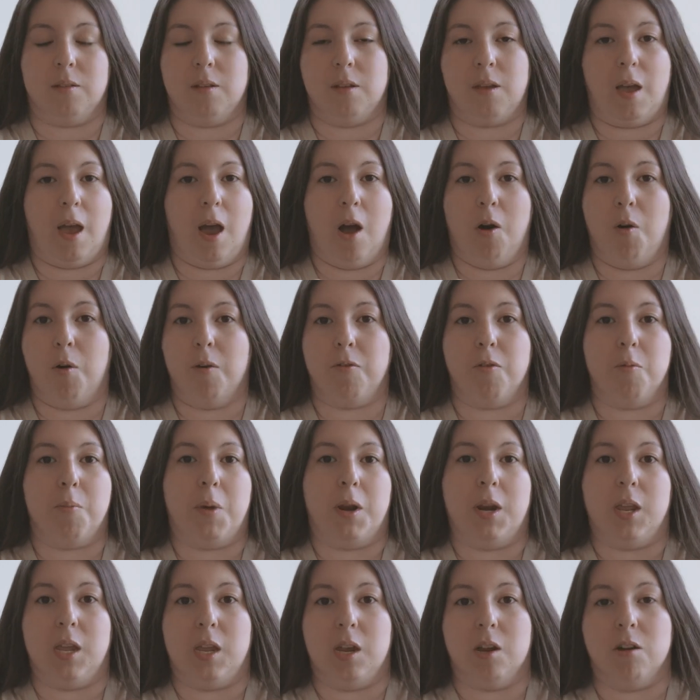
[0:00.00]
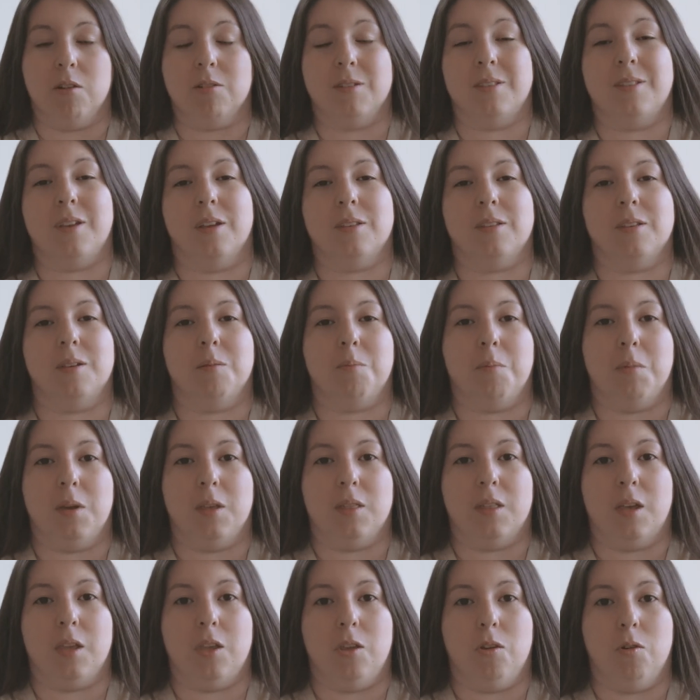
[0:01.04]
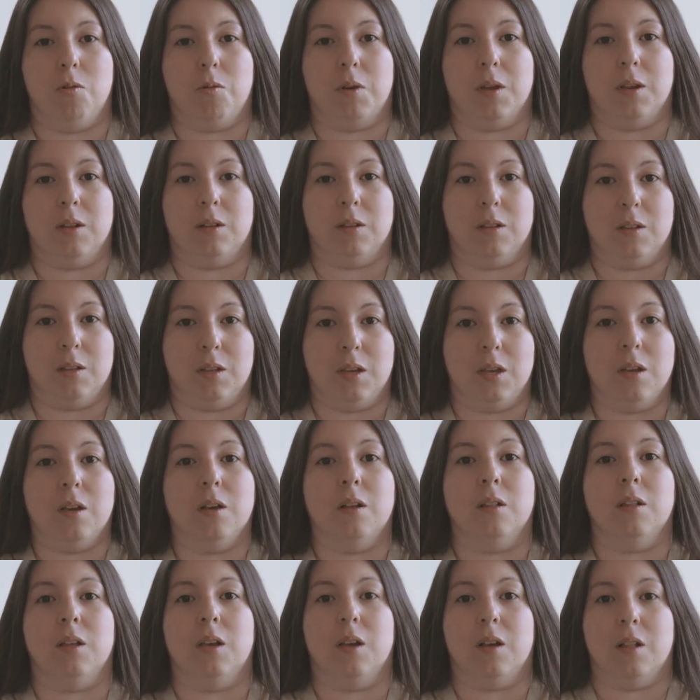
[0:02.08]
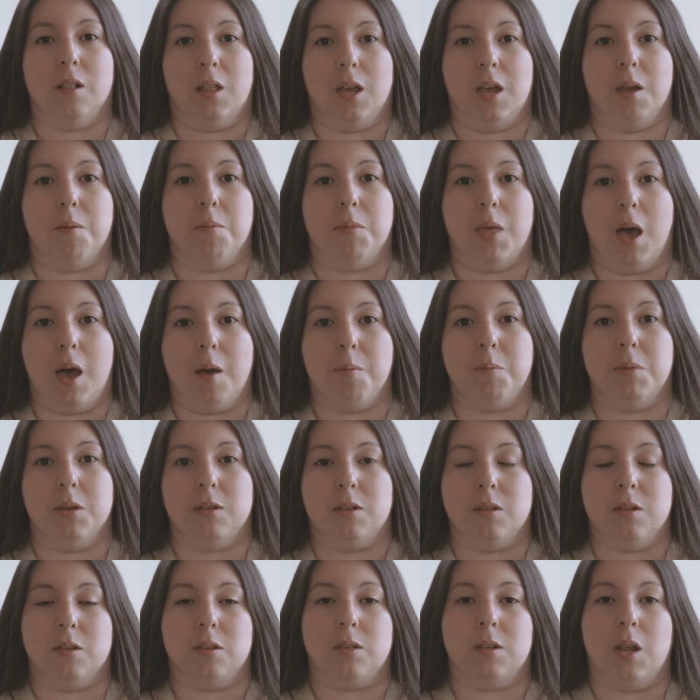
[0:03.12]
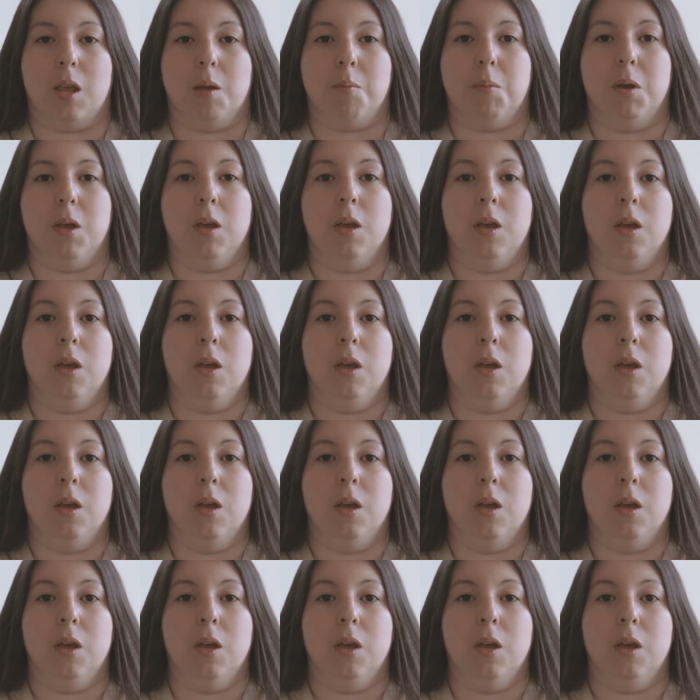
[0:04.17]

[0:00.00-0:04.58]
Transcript: however many years, doesn't mean that you can legally claim that business name.